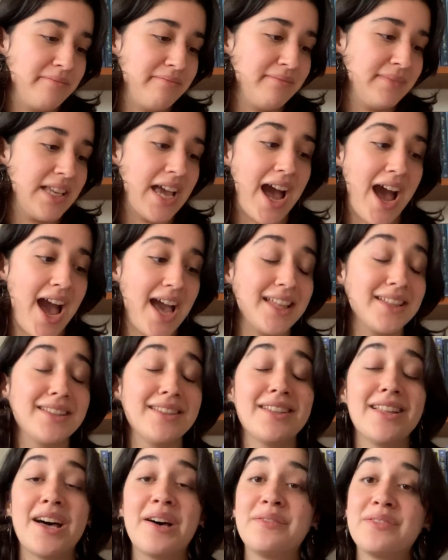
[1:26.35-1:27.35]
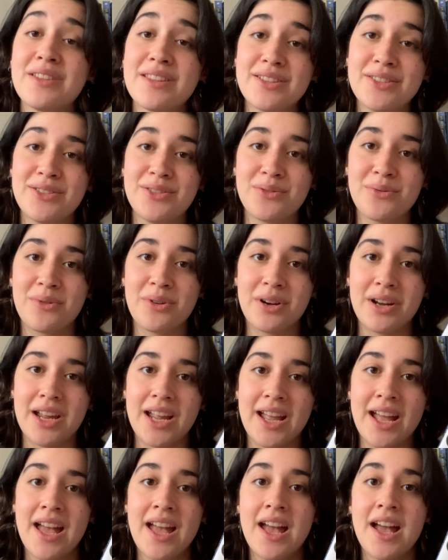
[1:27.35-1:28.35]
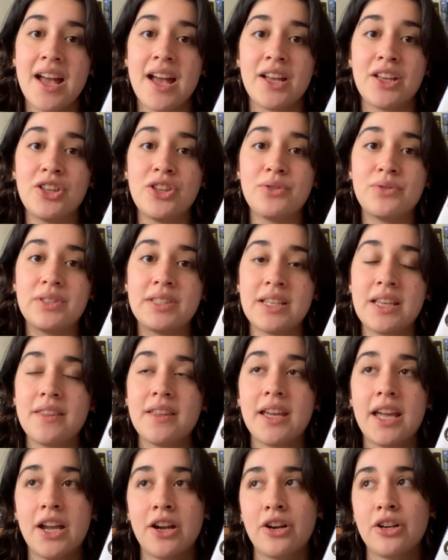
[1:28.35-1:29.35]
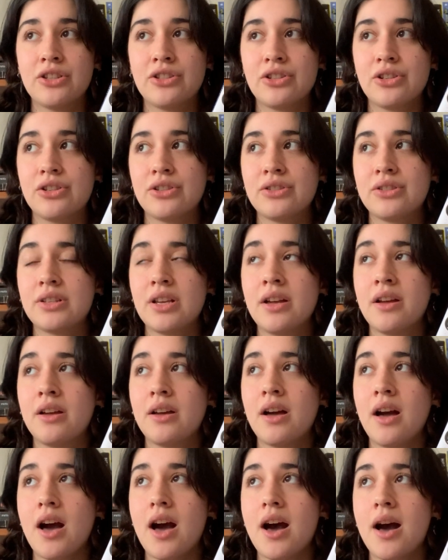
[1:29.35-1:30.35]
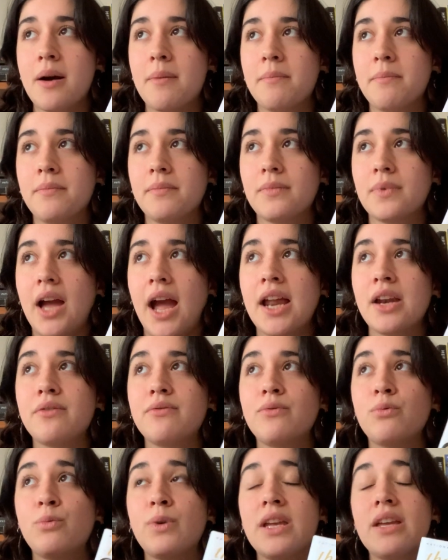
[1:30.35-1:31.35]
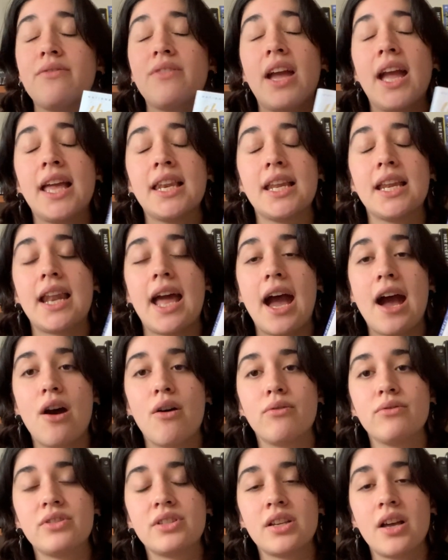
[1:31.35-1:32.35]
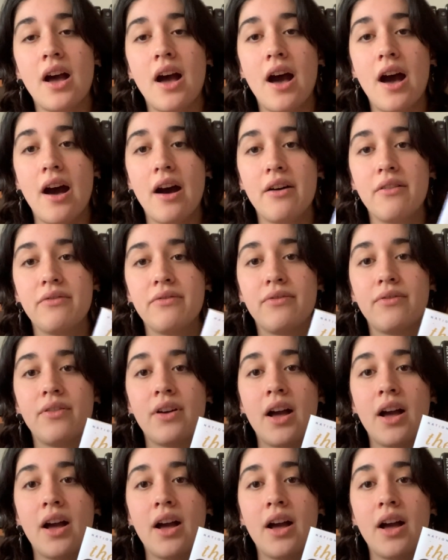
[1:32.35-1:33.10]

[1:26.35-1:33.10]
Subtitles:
yeah, I loved this story. You see the characters kind of weave in and out of